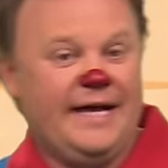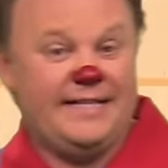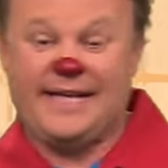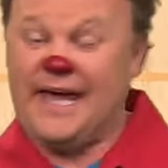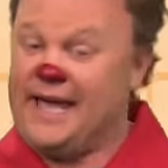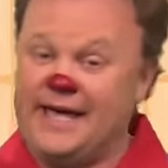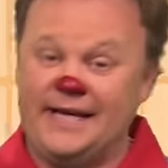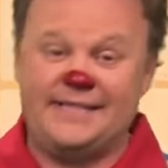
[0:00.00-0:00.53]

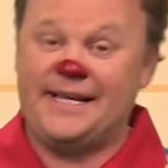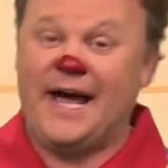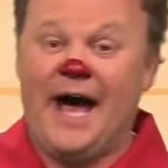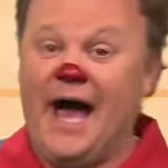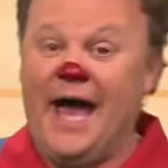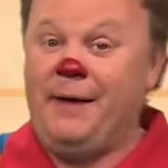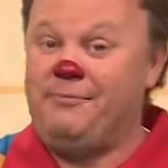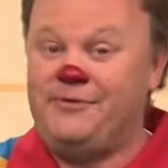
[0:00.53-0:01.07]
Take your
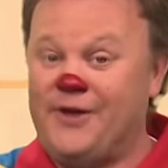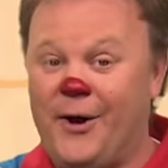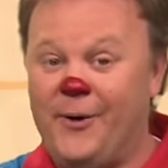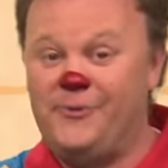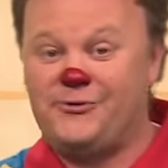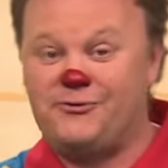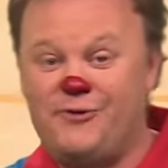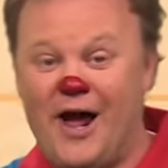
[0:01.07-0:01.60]
time,
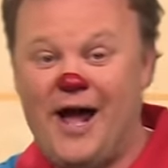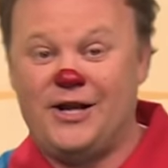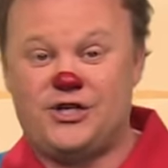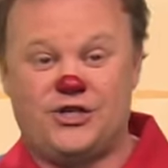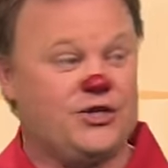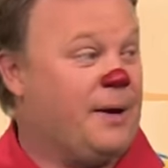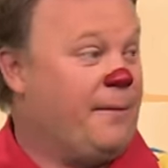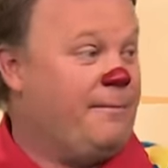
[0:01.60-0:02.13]
don't rush.